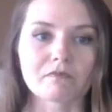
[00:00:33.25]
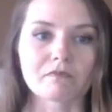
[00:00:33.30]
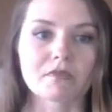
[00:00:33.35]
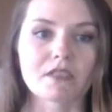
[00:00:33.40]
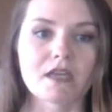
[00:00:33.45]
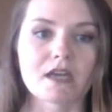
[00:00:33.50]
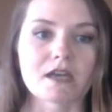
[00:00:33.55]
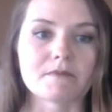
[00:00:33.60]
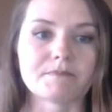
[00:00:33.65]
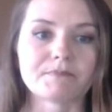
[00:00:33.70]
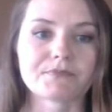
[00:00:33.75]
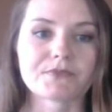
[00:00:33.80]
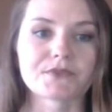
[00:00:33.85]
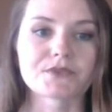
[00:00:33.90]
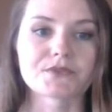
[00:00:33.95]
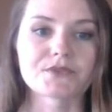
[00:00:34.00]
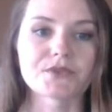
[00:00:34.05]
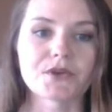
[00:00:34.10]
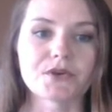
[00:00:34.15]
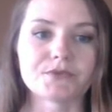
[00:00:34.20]
Okay,
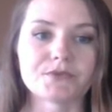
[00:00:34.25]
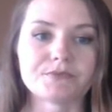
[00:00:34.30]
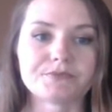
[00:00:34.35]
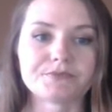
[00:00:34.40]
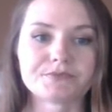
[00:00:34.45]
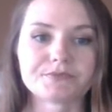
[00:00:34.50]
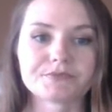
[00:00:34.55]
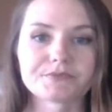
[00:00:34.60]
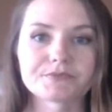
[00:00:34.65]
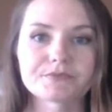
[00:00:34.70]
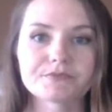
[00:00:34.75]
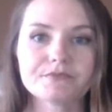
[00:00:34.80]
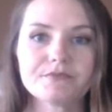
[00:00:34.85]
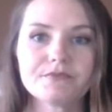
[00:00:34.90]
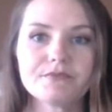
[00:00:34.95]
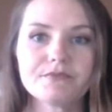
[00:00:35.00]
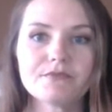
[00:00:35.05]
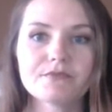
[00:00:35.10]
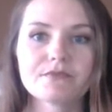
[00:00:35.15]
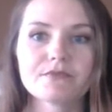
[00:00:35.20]
so
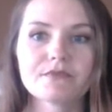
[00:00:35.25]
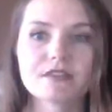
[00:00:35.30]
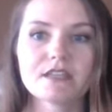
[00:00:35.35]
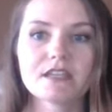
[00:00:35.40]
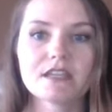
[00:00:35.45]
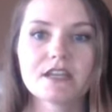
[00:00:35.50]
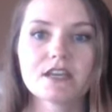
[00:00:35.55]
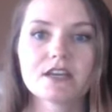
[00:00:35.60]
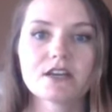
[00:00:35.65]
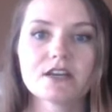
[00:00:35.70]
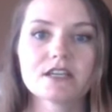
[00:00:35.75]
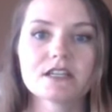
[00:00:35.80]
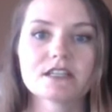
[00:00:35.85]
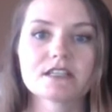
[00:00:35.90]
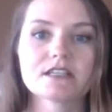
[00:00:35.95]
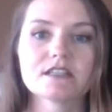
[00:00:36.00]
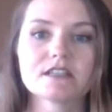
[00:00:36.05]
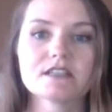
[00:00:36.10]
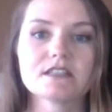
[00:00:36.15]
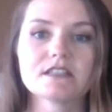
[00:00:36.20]
here
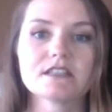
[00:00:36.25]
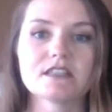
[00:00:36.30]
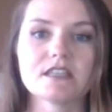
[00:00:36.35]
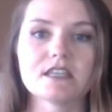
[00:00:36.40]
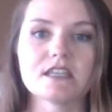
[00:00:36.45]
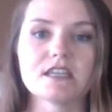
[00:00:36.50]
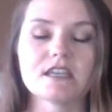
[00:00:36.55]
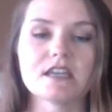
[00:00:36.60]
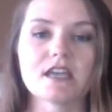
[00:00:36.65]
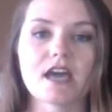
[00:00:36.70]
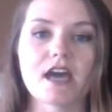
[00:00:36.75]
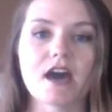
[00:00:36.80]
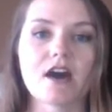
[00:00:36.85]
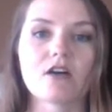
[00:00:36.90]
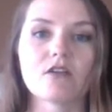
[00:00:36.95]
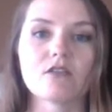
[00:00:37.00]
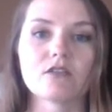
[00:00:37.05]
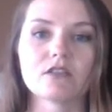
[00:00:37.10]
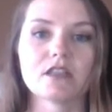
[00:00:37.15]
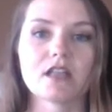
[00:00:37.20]
is the
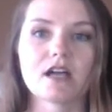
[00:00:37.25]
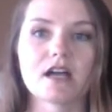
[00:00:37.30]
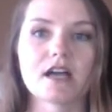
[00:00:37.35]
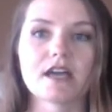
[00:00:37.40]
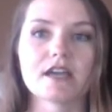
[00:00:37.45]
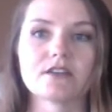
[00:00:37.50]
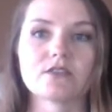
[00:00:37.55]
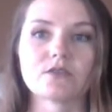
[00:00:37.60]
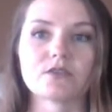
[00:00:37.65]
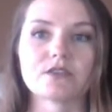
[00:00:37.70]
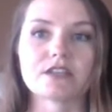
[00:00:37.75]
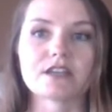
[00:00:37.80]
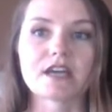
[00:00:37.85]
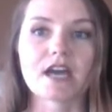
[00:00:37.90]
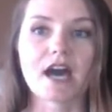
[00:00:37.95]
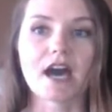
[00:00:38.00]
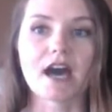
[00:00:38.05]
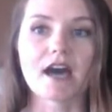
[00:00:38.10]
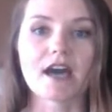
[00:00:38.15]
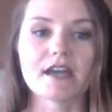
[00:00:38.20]
outline or the
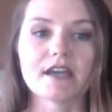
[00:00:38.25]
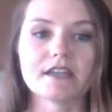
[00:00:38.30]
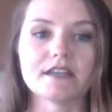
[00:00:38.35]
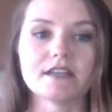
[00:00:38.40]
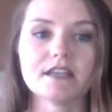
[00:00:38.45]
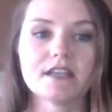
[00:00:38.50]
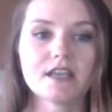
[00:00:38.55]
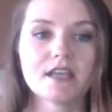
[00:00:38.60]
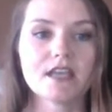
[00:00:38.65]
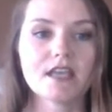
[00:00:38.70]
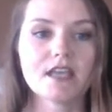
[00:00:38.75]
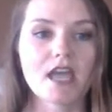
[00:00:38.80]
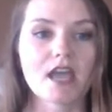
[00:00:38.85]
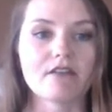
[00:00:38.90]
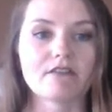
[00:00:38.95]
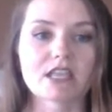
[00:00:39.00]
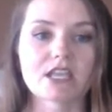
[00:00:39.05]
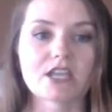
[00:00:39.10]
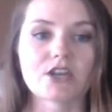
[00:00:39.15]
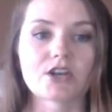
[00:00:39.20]
guide,
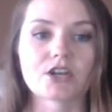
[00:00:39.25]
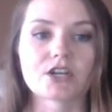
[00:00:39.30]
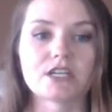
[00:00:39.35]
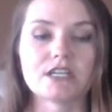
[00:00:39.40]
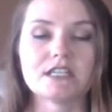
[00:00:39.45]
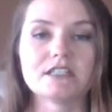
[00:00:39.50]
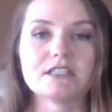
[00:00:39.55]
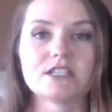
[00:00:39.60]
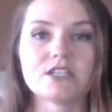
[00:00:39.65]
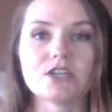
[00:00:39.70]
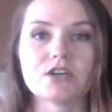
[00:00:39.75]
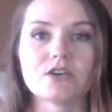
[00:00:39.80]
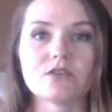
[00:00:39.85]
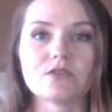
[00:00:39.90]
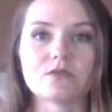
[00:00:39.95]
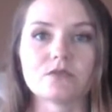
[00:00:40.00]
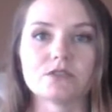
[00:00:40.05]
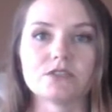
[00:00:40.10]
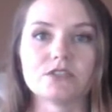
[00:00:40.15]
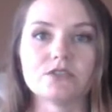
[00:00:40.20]
everything you're going to need to
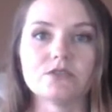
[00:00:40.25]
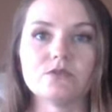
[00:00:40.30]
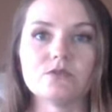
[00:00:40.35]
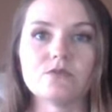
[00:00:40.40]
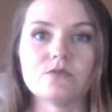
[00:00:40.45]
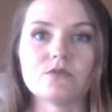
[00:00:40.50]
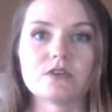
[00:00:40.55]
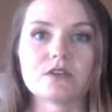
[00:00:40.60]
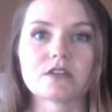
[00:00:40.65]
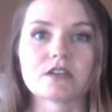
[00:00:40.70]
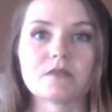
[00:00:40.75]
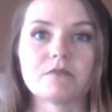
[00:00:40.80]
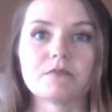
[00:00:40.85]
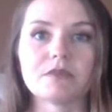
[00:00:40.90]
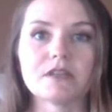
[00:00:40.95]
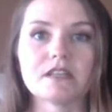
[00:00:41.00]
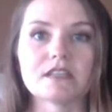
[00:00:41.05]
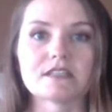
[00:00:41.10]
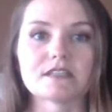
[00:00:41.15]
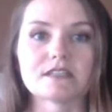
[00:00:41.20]
know to
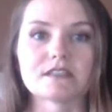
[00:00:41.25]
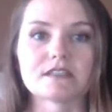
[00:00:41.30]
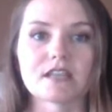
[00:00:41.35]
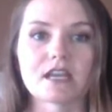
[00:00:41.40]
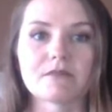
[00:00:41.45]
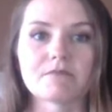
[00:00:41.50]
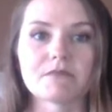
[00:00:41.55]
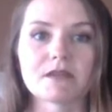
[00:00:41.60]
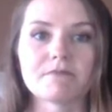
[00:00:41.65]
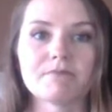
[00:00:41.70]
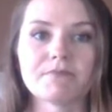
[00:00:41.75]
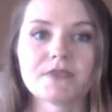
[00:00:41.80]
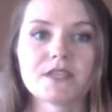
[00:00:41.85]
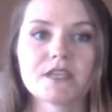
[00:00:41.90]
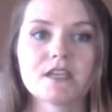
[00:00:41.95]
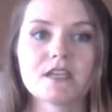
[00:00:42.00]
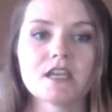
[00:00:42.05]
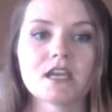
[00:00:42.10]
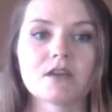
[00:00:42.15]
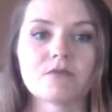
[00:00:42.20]
complete this assignment.
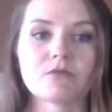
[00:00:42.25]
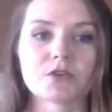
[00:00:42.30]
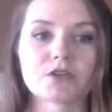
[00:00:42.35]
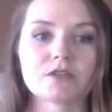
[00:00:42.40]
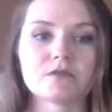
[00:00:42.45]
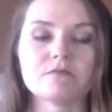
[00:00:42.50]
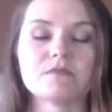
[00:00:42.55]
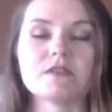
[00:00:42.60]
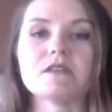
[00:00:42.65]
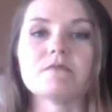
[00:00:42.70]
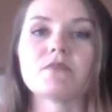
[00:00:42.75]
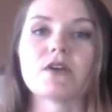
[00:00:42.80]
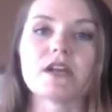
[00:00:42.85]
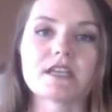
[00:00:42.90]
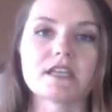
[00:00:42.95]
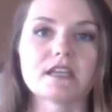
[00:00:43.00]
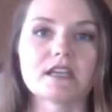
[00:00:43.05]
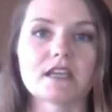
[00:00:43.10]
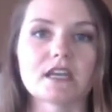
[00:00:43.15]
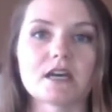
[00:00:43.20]
And we're going to be
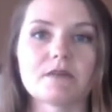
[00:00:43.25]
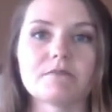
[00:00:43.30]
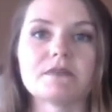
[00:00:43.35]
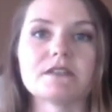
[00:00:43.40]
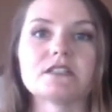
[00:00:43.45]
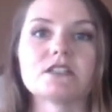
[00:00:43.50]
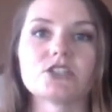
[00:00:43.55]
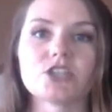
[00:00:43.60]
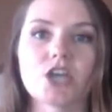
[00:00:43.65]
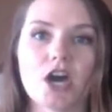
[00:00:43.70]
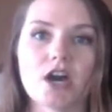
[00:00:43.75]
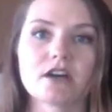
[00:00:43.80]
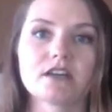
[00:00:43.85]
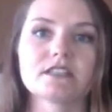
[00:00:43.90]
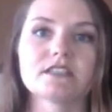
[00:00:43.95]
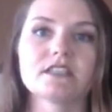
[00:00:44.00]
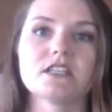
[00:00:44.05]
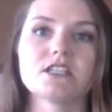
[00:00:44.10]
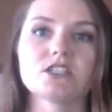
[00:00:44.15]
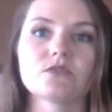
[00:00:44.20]
breaking it up into
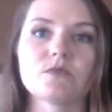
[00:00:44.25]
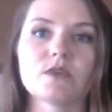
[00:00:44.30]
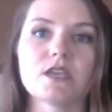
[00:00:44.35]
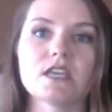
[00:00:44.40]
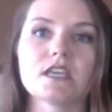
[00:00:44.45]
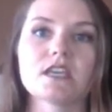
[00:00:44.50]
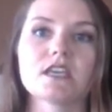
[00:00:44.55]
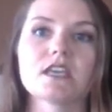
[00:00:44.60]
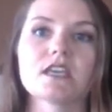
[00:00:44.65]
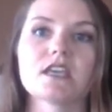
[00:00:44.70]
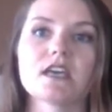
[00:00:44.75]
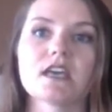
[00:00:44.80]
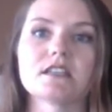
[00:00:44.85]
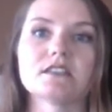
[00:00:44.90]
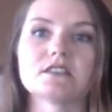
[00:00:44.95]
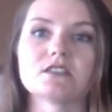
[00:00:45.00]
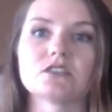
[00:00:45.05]
chunks each week, and